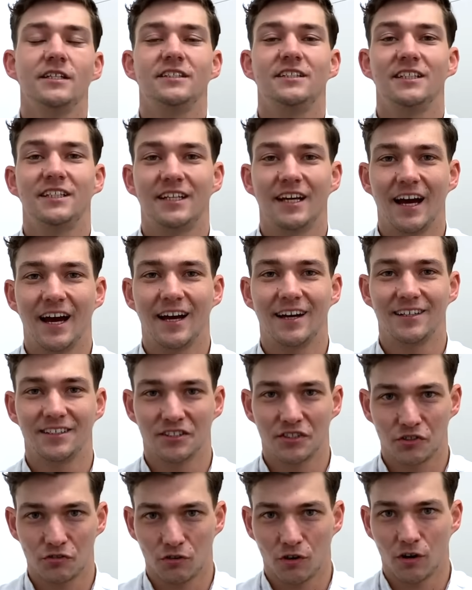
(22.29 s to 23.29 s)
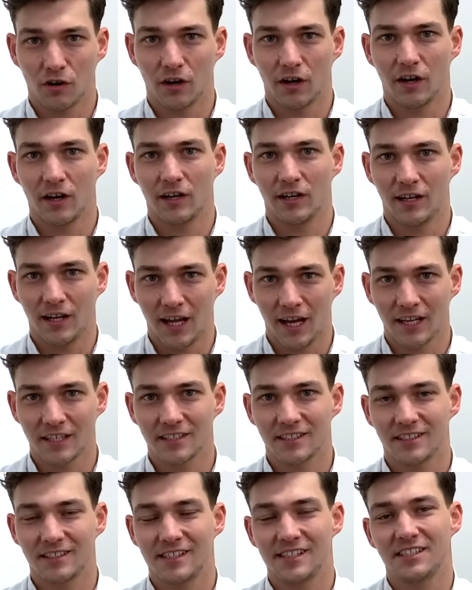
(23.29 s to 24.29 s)
to get stronger
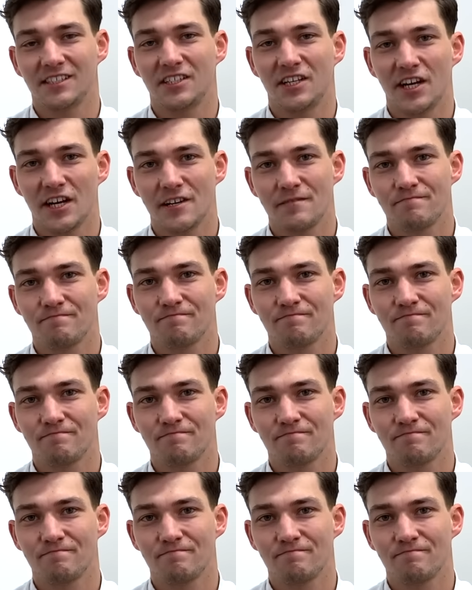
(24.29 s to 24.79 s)
legs this year.